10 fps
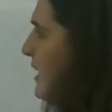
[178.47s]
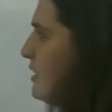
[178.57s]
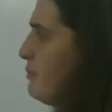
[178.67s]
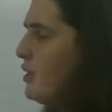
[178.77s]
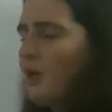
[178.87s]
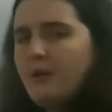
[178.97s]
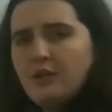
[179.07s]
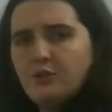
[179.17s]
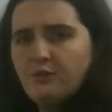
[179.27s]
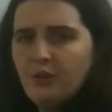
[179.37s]
is I'm
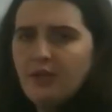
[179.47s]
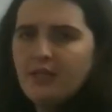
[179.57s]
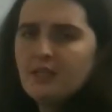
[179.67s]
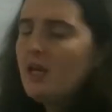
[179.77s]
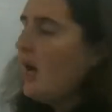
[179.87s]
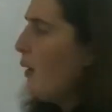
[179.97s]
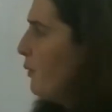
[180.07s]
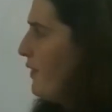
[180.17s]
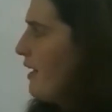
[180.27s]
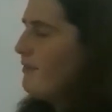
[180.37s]
going to find
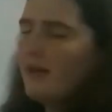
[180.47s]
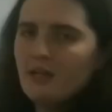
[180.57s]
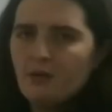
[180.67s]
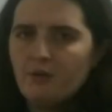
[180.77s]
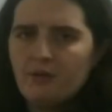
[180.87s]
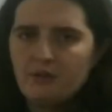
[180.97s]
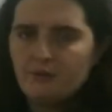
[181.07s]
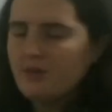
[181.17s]
what that value is